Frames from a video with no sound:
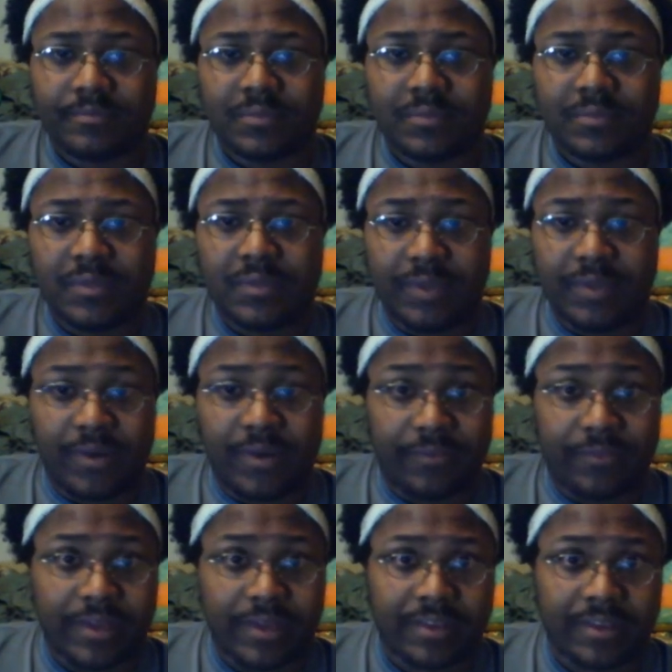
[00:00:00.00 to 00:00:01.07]
To be quite
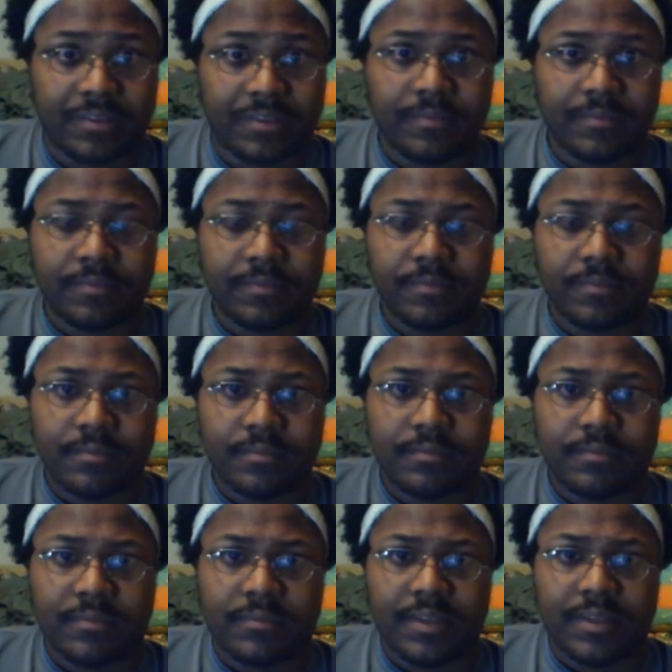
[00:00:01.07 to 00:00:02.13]
frank,
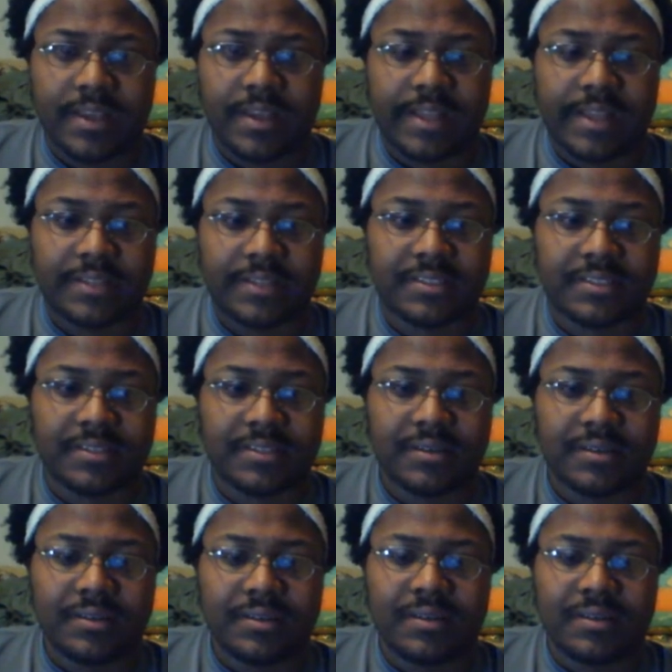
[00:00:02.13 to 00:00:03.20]
it's
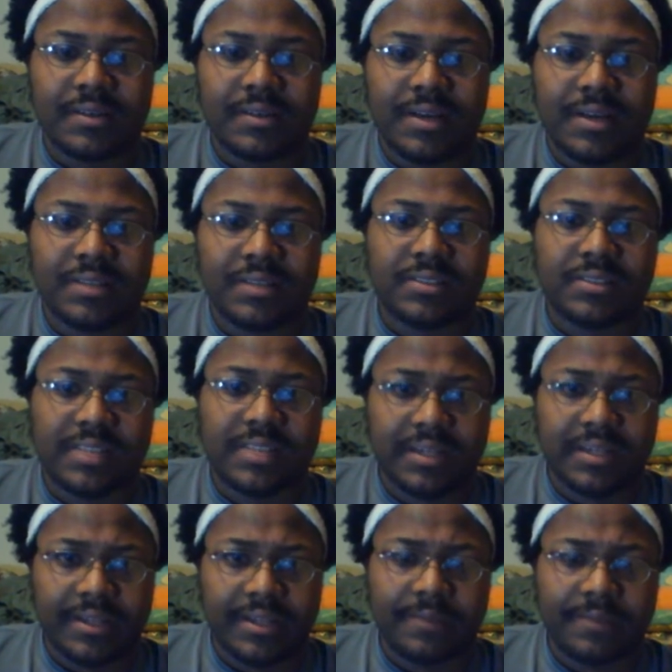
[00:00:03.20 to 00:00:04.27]

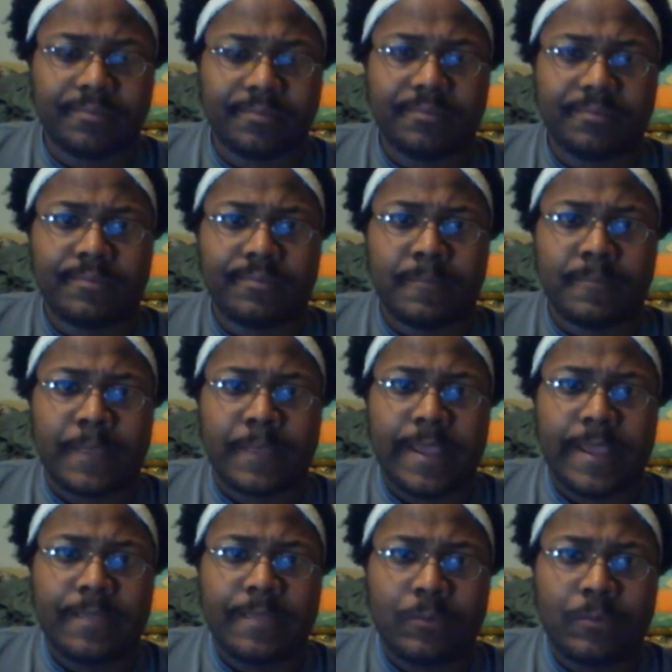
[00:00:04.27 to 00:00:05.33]
unsettling,
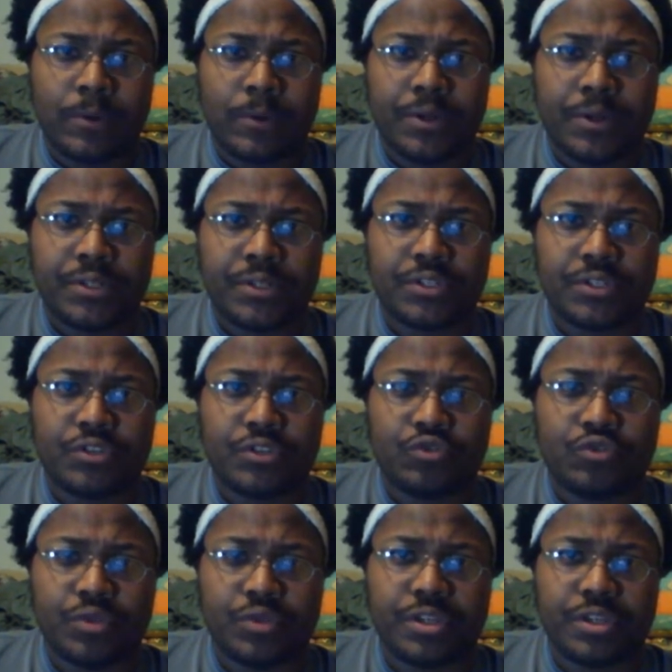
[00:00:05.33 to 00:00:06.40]
and the words to
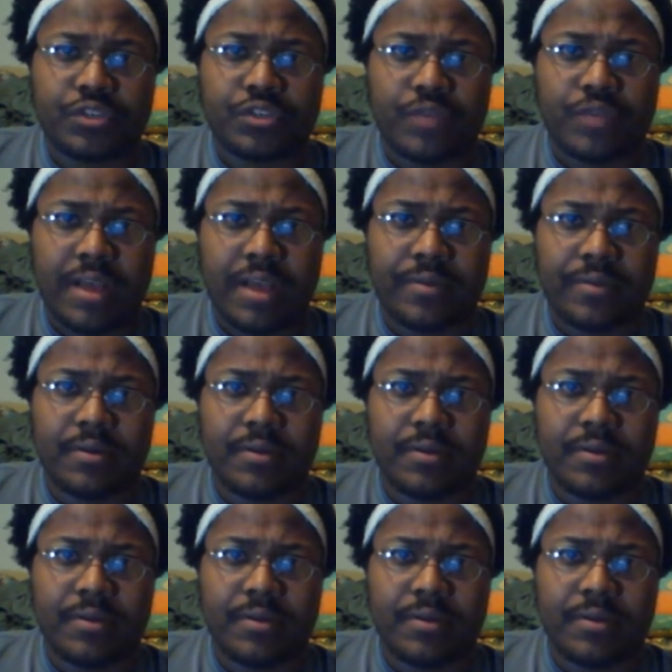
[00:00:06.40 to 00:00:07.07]
truly describe it